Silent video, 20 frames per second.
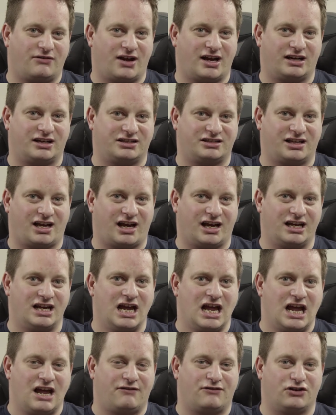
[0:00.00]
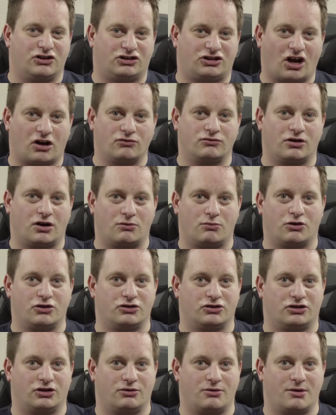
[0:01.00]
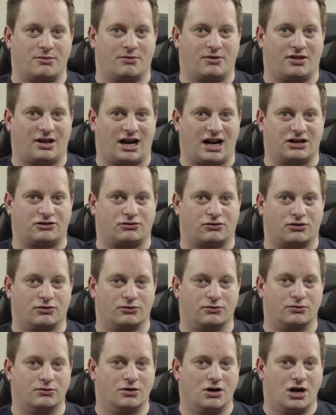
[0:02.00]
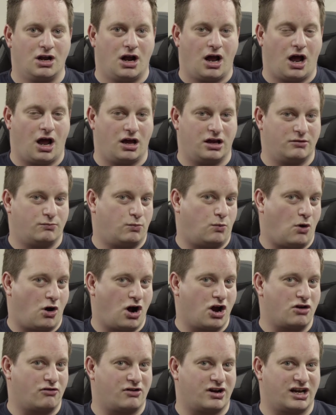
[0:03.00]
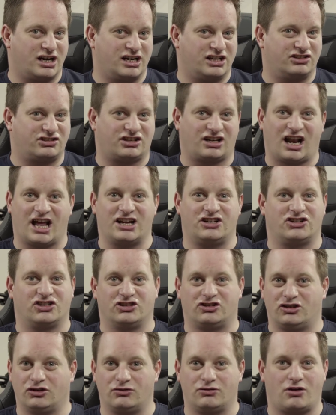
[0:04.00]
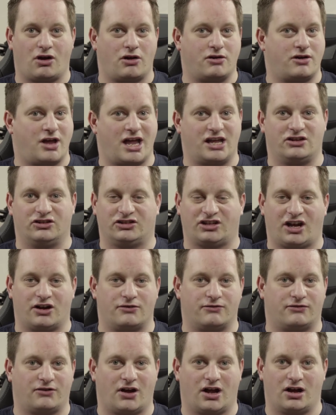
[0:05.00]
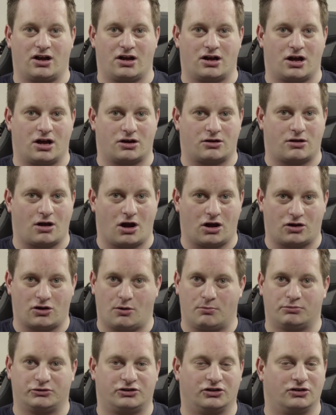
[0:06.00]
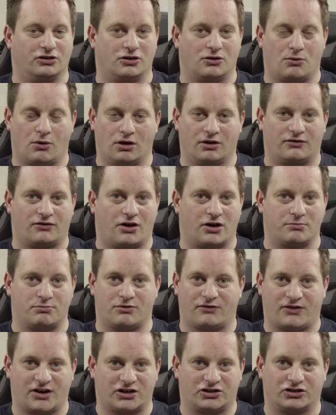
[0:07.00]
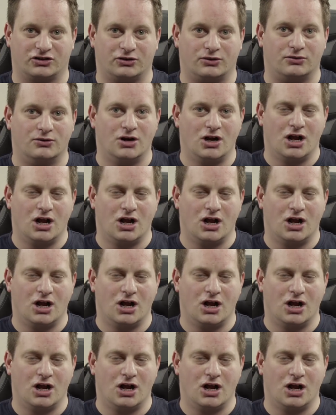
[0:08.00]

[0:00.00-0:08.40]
fair to say if you don't know what you're doing with electrical wiring and installation, do go get yourself a competent and qualified professional.